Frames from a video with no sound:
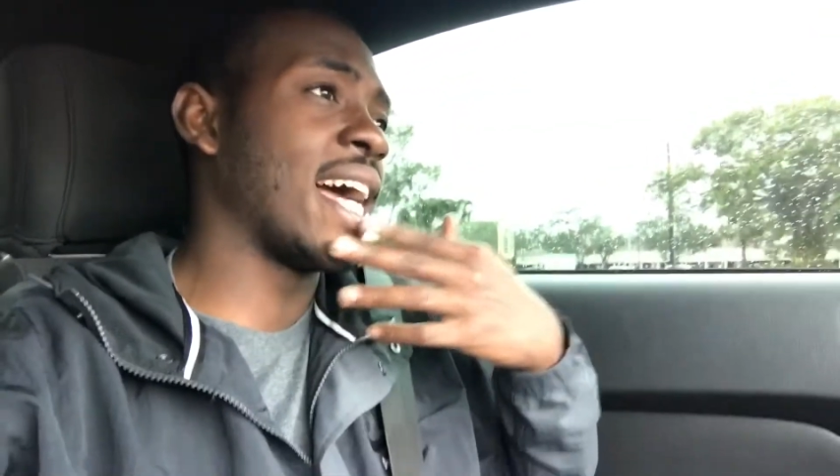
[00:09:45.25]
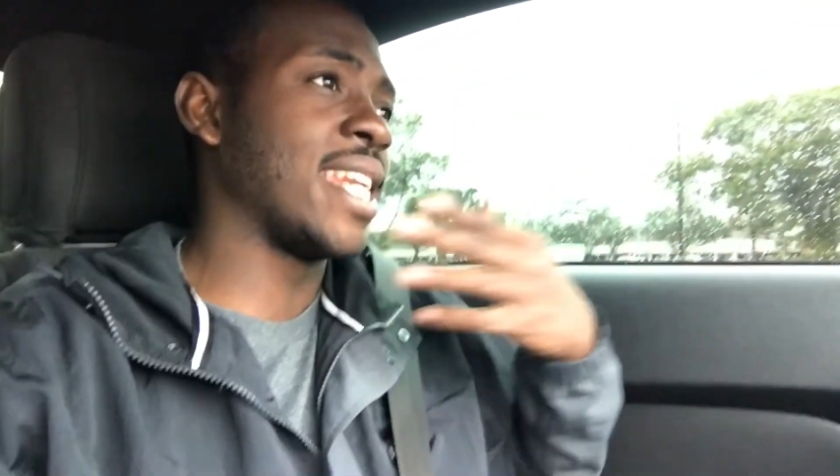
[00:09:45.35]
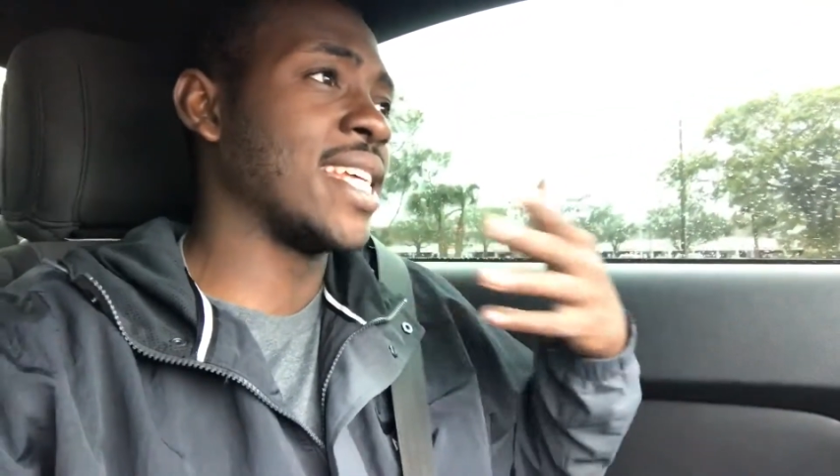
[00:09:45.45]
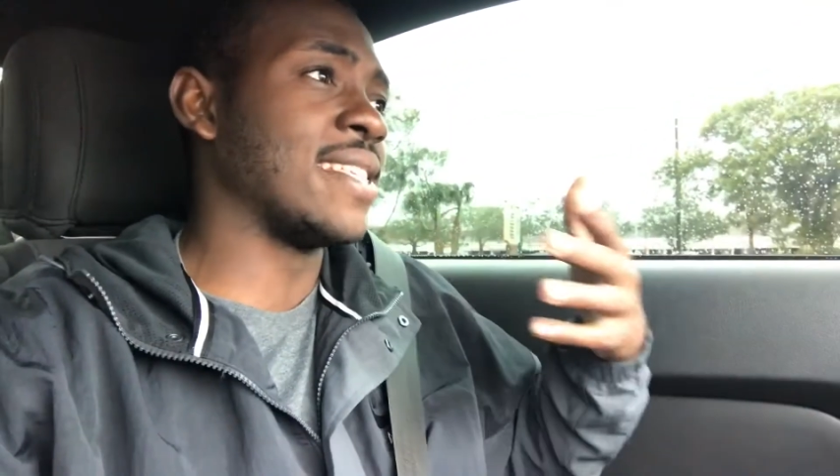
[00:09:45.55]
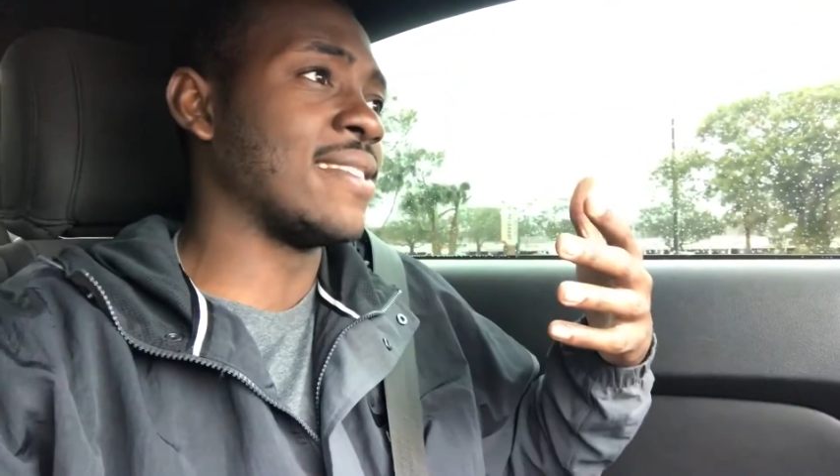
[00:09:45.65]
I
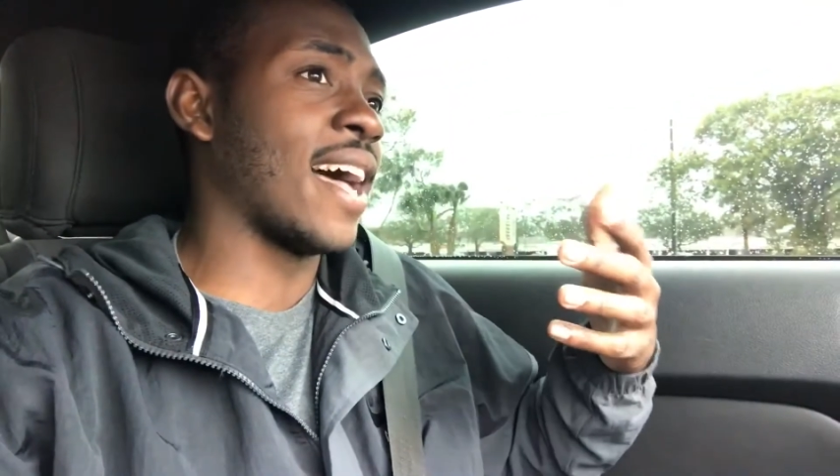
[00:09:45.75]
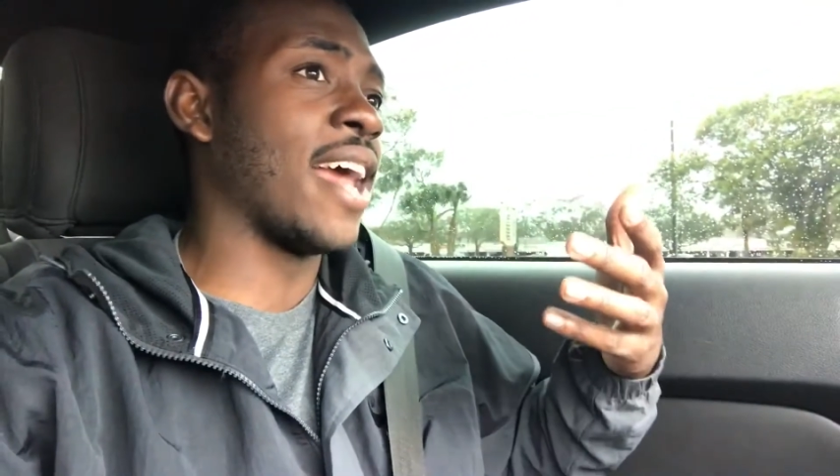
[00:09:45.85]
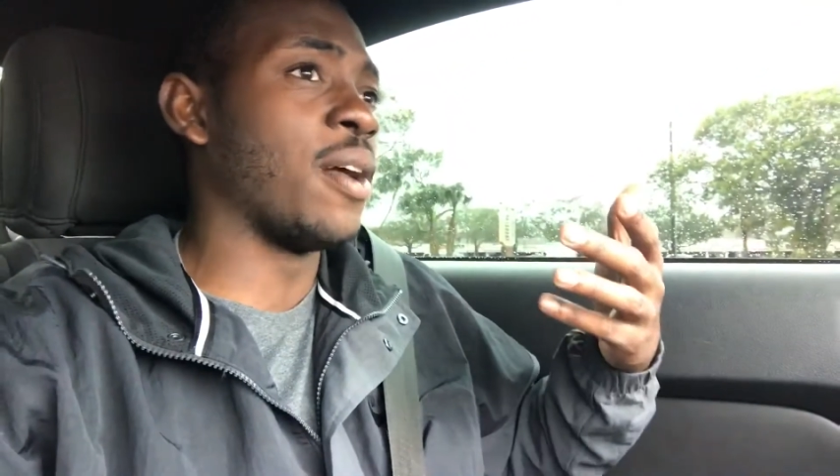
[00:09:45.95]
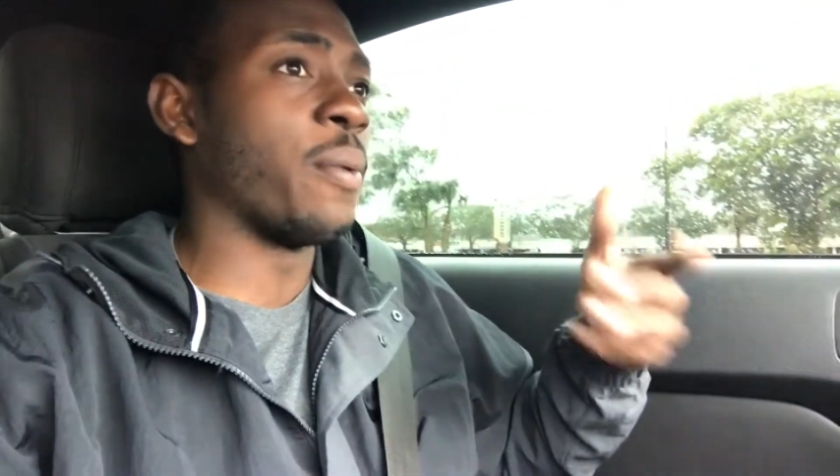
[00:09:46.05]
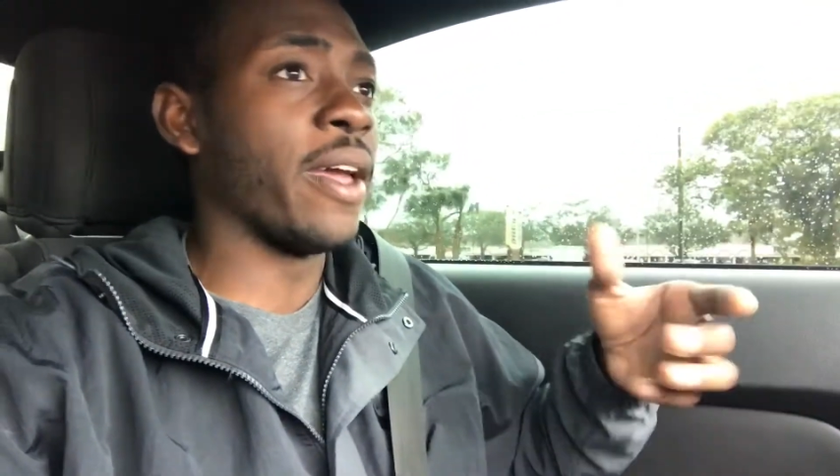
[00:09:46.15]
did
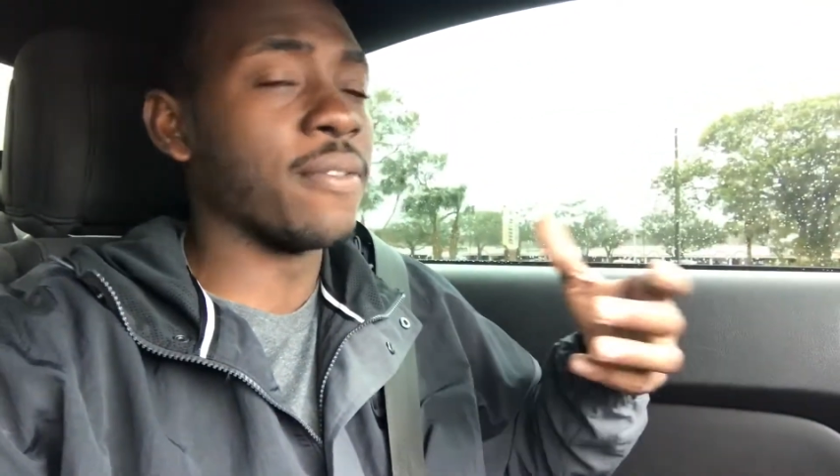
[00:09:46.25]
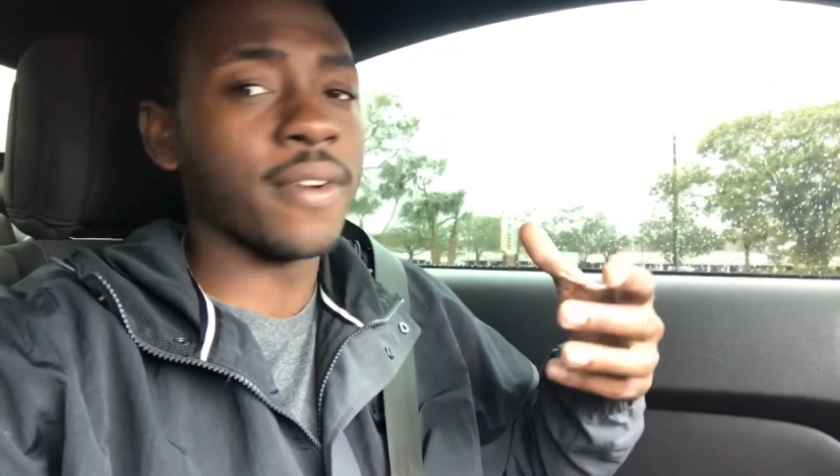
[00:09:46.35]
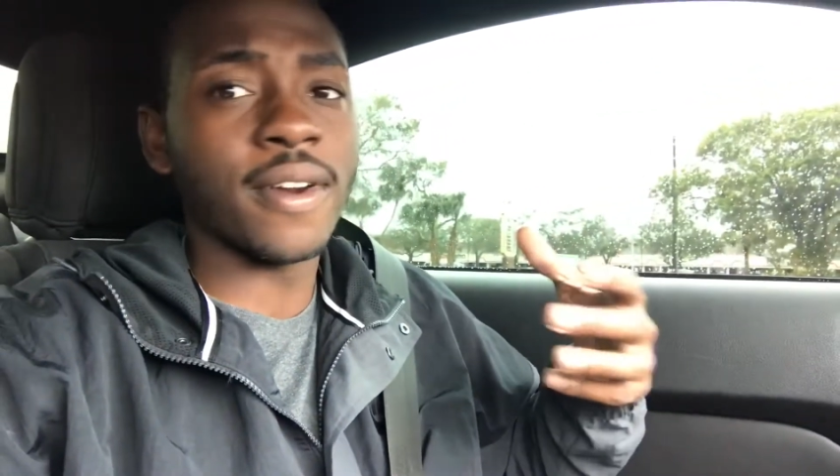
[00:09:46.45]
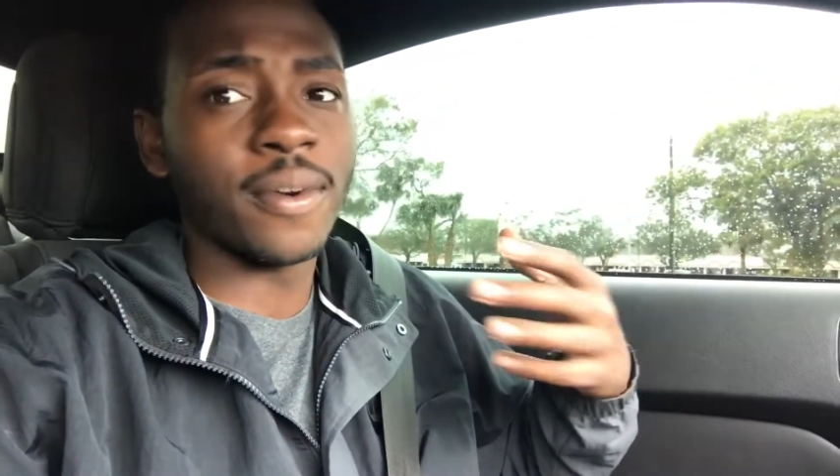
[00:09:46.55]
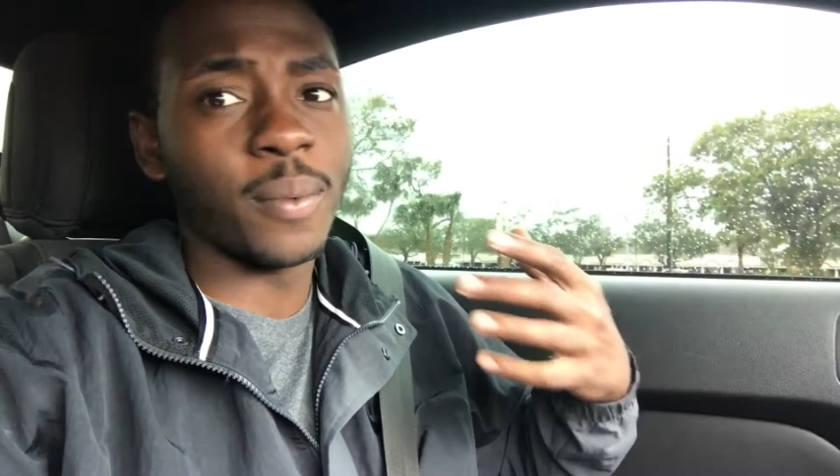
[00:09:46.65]
sign a
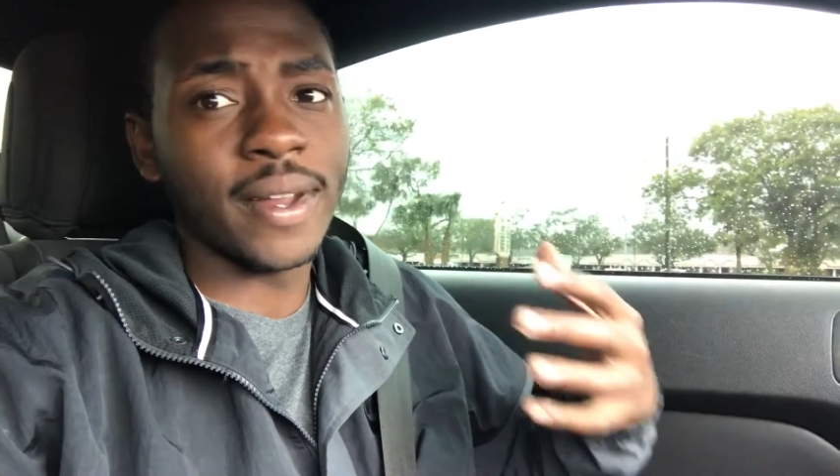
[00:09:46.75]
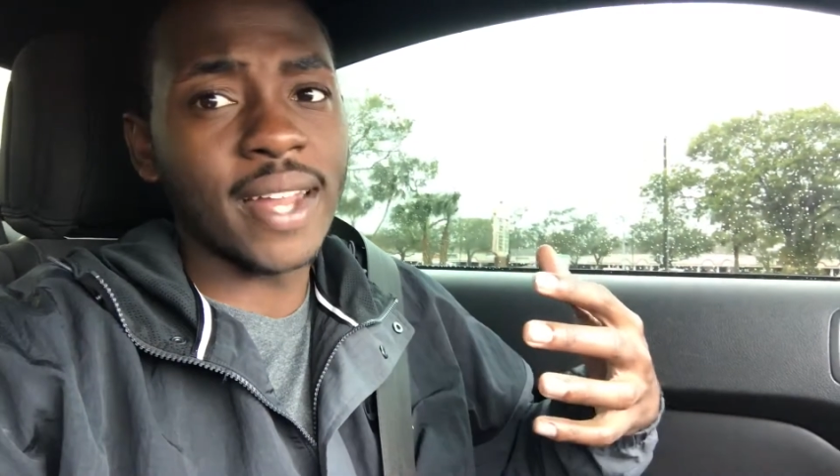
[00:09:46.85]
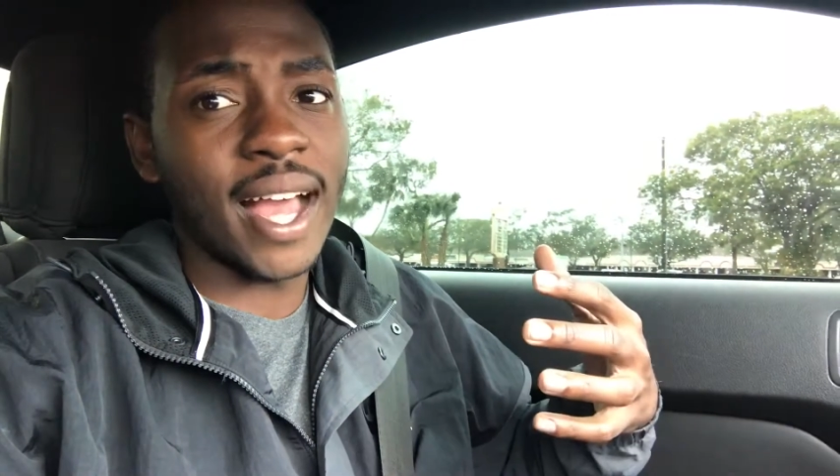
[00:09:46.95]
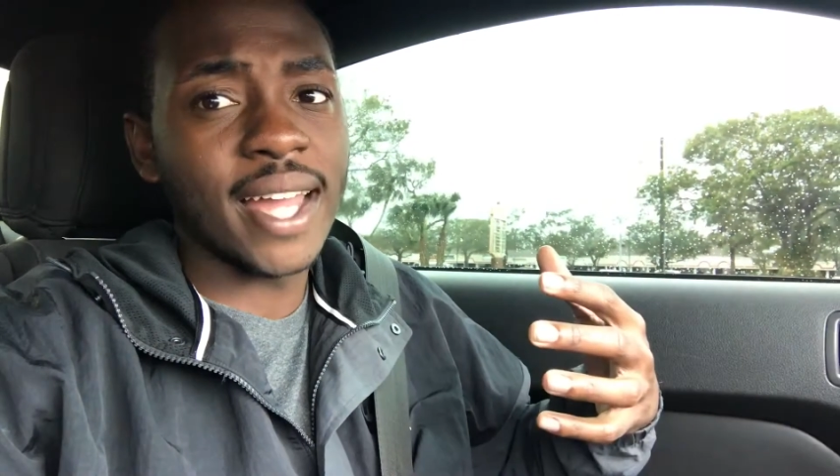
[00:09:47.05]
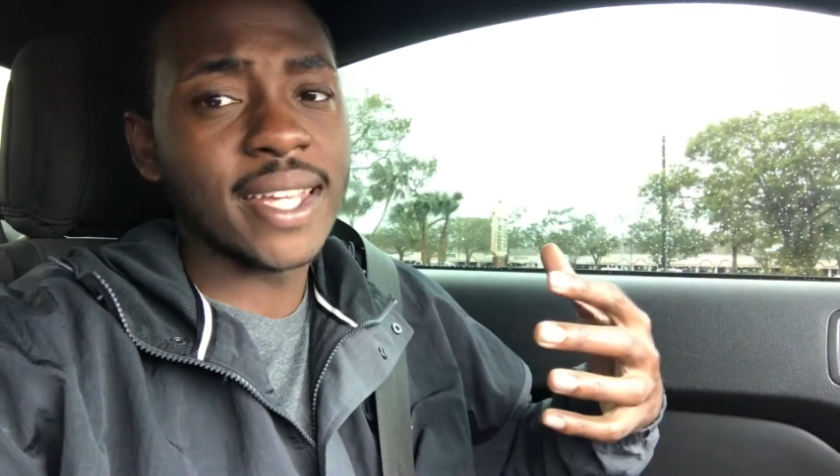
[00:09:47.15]
waiver and
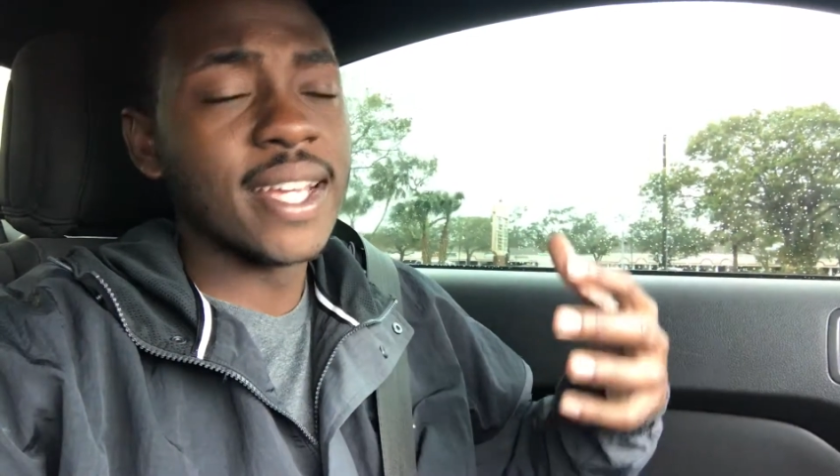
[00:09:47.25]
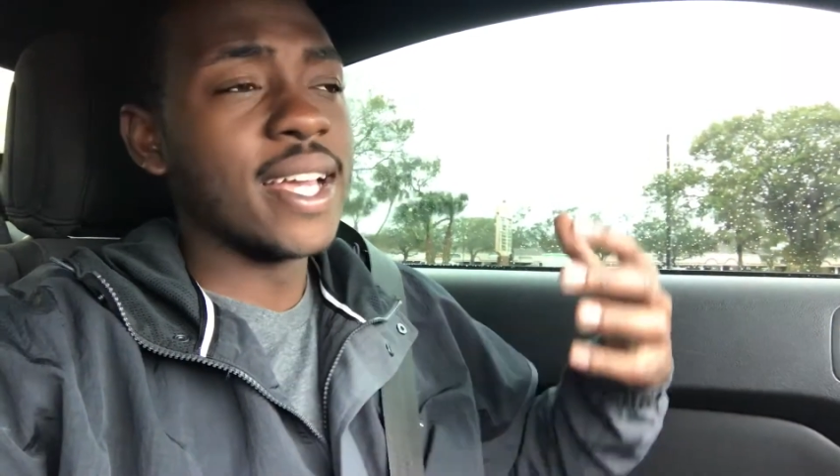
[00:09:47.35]
whatnot.